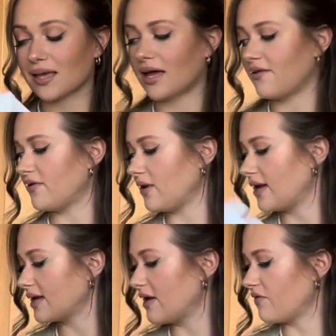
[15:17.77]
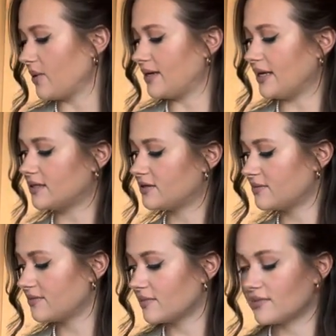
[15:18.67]
I feel like everyone needs.
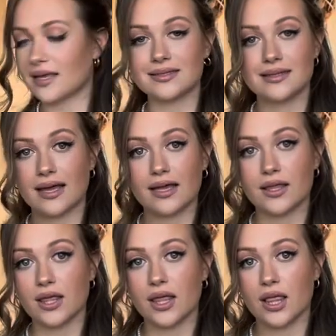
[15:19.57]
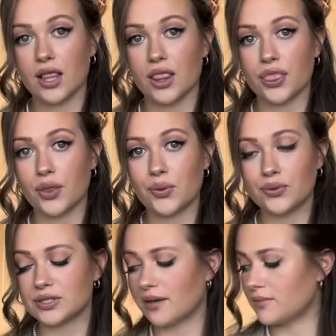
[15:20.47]
That's like the
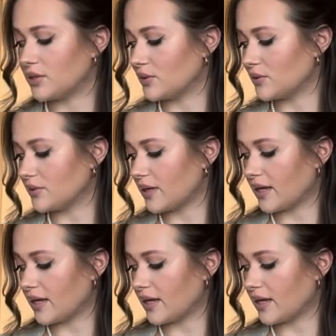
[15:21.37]
autumnal